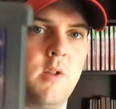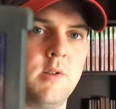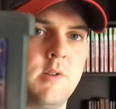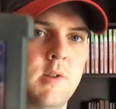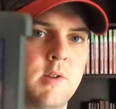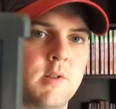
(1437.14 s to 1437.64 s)

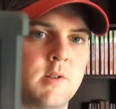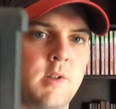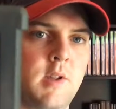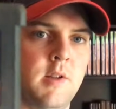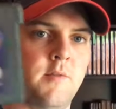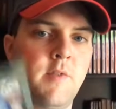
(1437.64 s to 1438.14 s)
This is
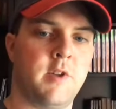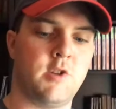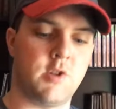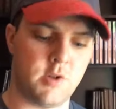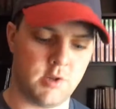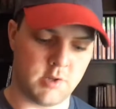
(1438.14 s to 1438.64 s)
The
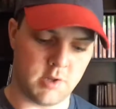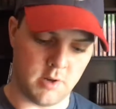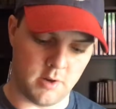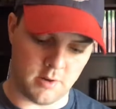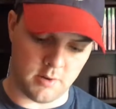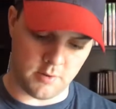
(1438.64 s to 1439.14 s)
Adventures
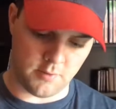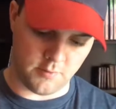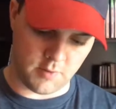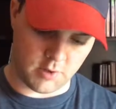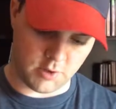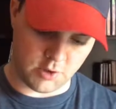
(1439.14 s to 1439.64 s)

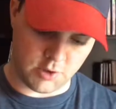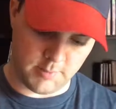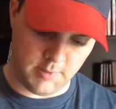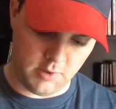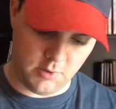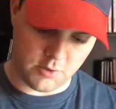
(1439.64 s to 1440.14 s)
of
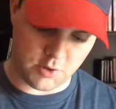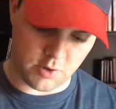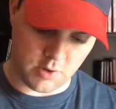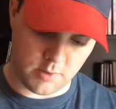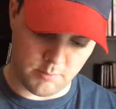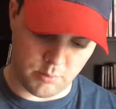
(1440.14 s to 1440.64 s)
Jimmy
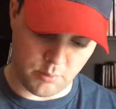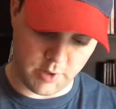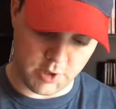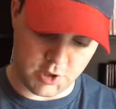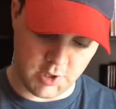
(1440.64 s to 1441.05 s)
Neutron, Boy